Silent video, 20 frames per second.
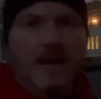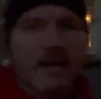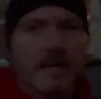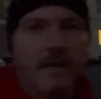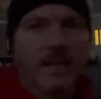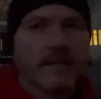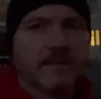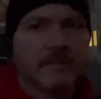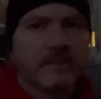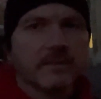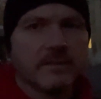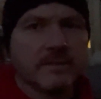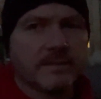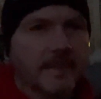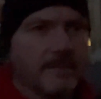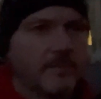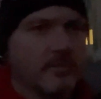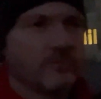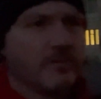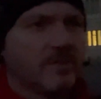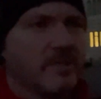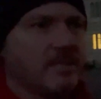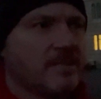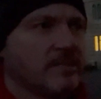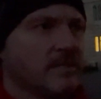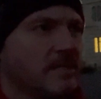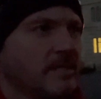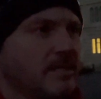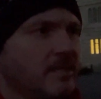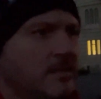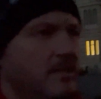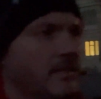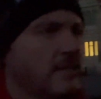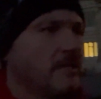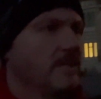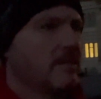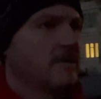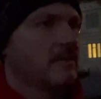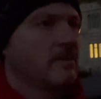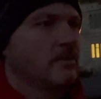London cemeteries,
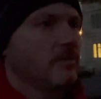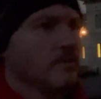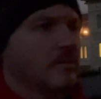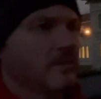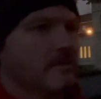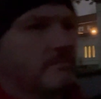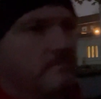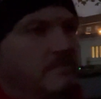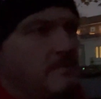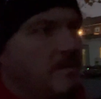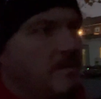or the